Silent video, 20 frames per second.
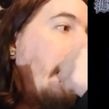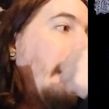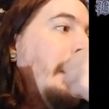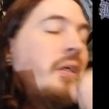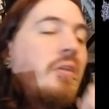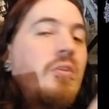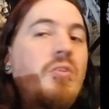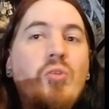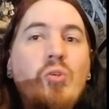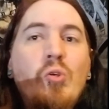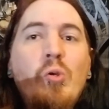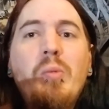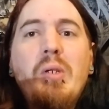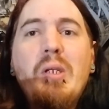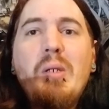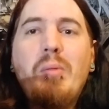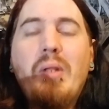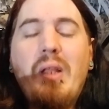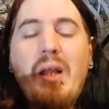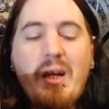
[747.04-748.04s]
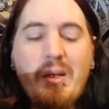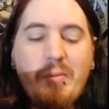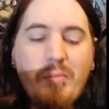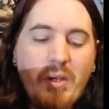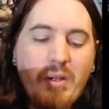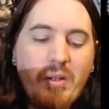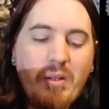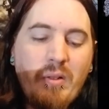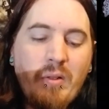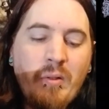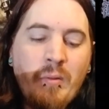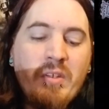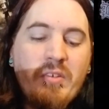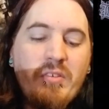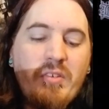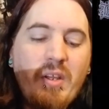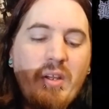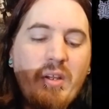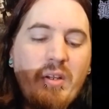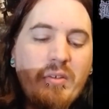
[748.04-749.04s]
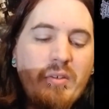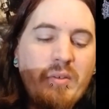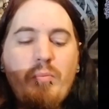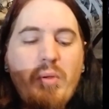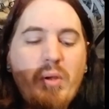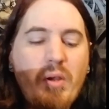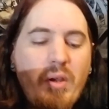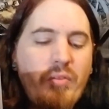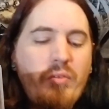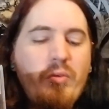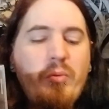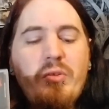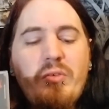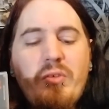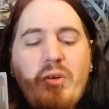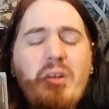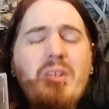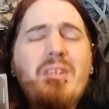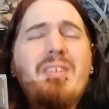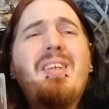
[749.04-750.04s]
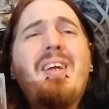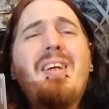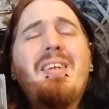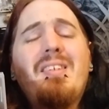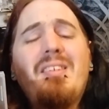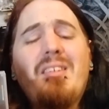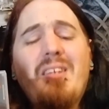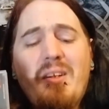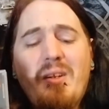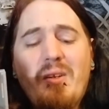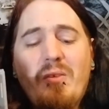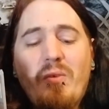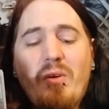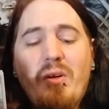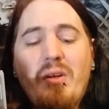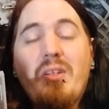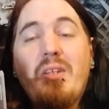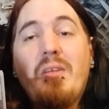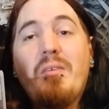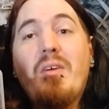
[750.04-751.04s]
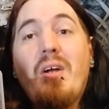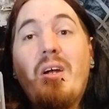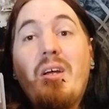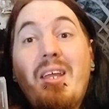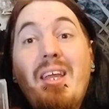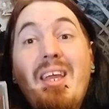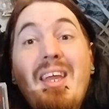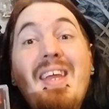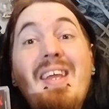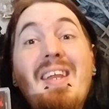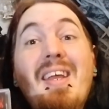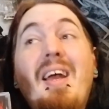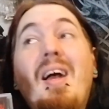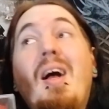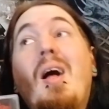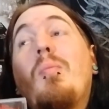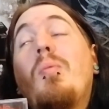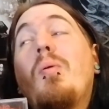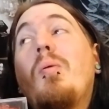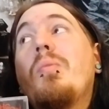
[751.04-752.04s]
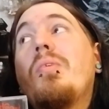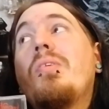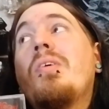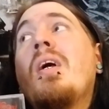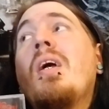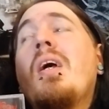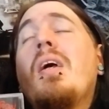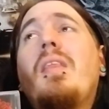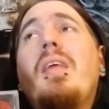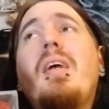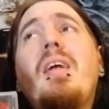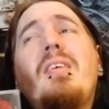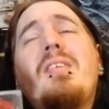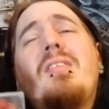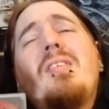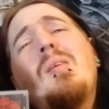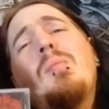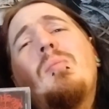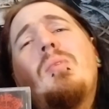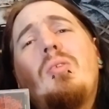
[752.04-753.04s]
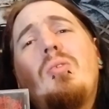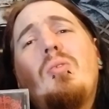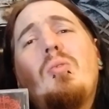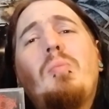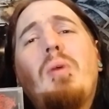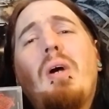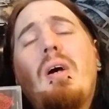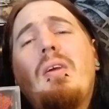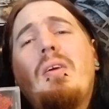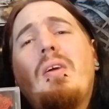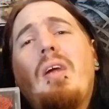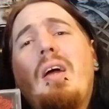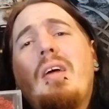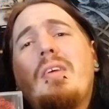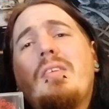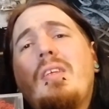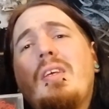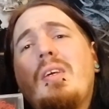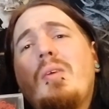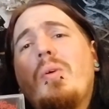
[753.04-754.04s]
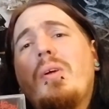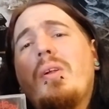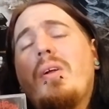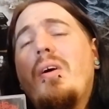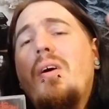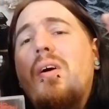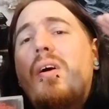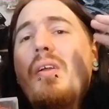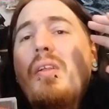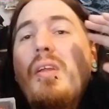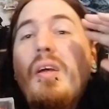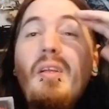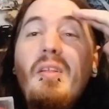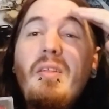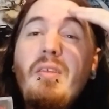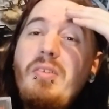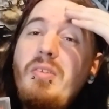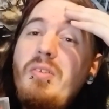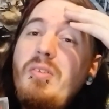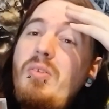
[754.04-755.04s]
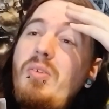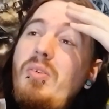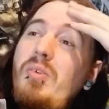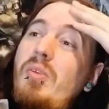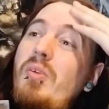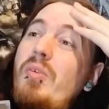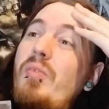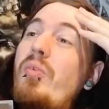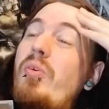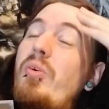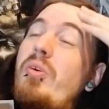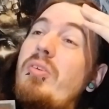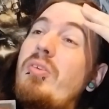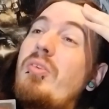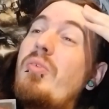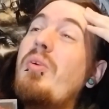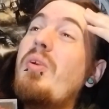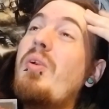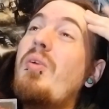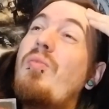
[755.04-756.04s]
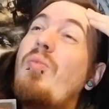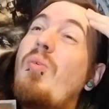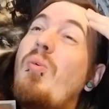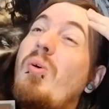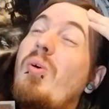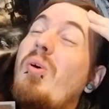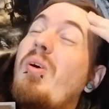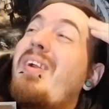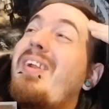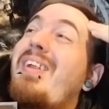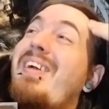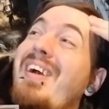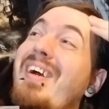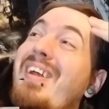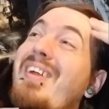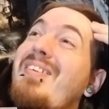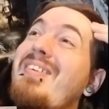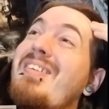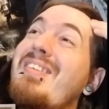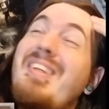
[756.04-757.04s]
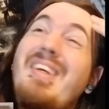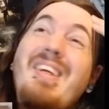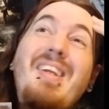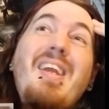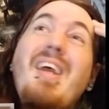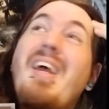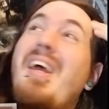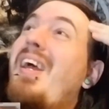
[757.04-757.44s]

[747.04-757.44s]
doomy black metal sound. Barathrum started in 1991 and they've got 8 albums. They seem to do better as they went on. I listened to their first 3 or 4 and I kind of just like,